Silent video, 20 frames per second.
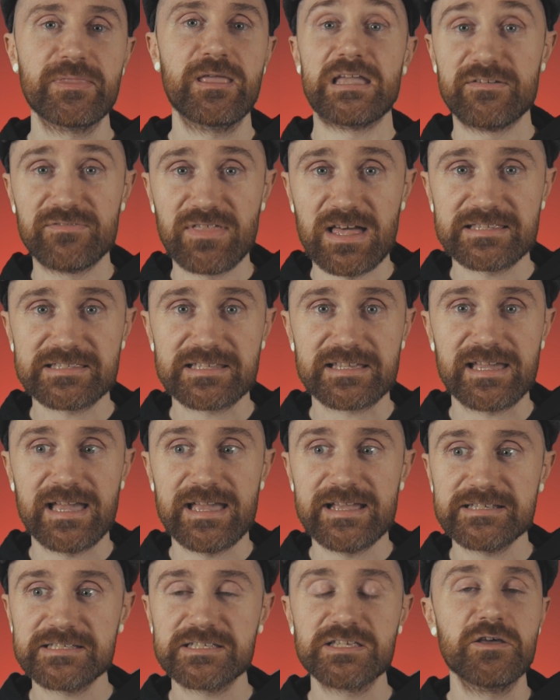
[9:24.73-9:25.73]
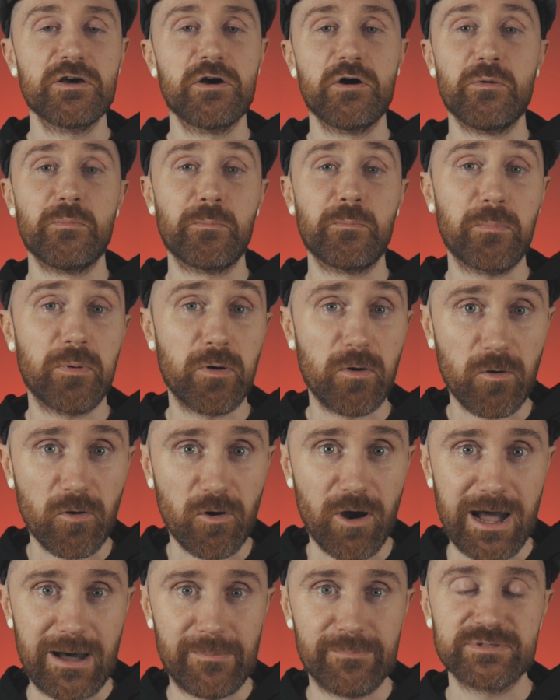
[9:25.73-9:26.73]
If that's the case,
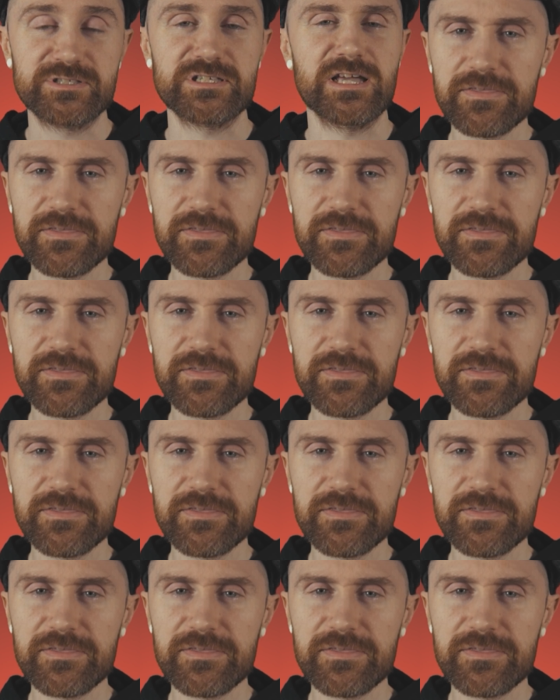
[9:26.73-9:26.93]
props.